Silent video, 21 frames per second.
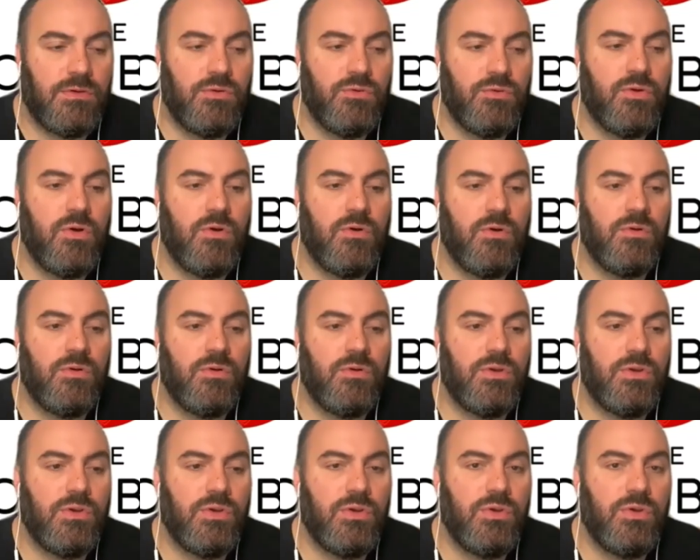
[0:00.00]
you go
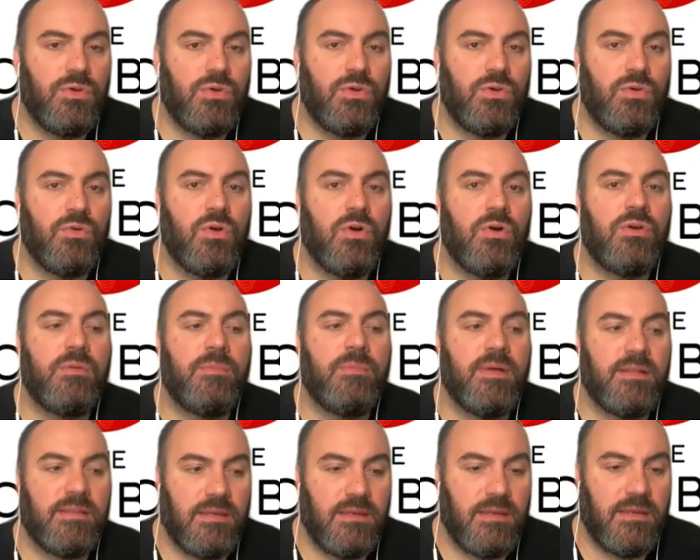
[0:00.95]
to
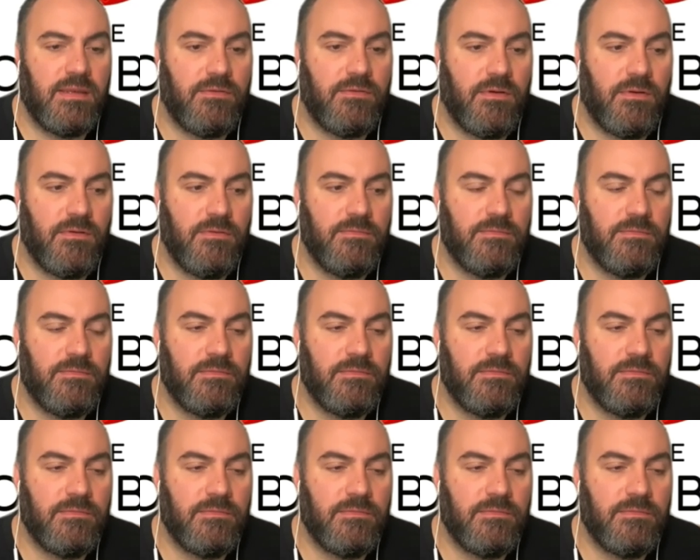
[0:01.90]
Montenegro.